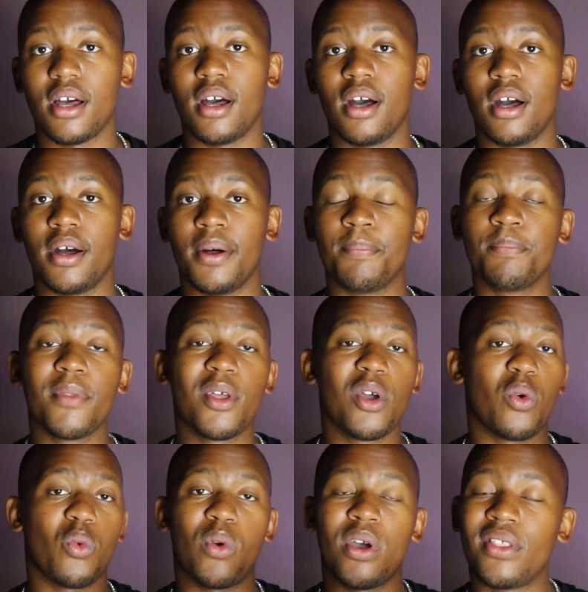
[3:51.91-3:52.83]

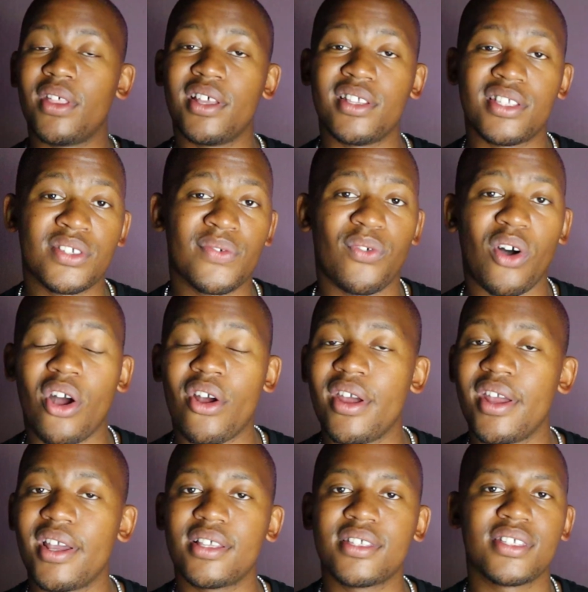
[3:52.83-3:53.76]
whether it's
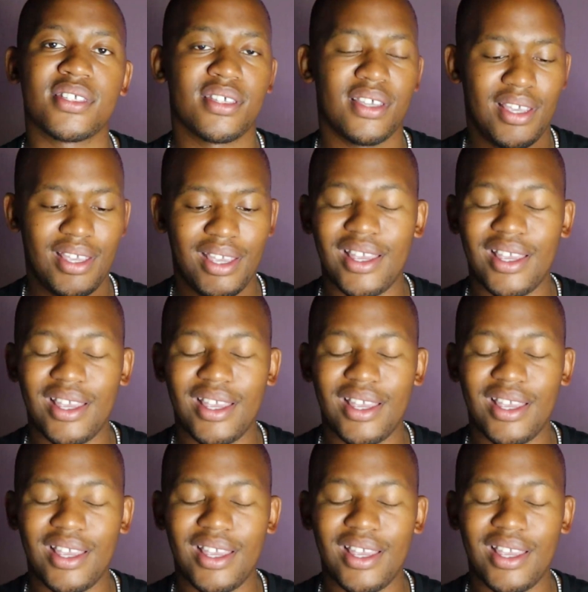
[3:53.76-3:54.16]
Forex,